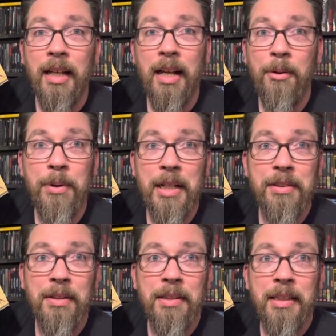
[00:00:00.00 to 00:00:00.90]
When I
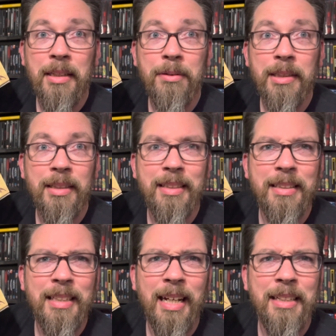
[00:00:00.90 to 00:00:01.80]
saw that, I was like,
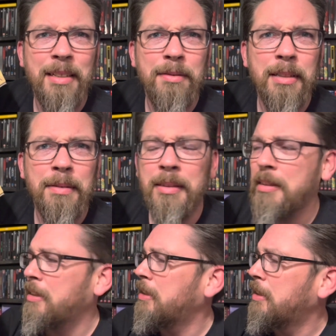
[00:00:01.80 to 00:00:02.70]
this guy never even,
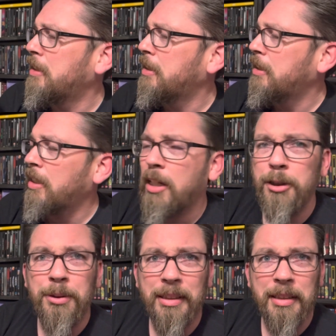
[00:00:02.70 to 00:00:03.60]
are
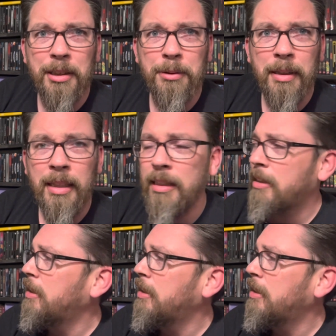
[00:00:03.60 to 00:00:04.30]
you serious right now?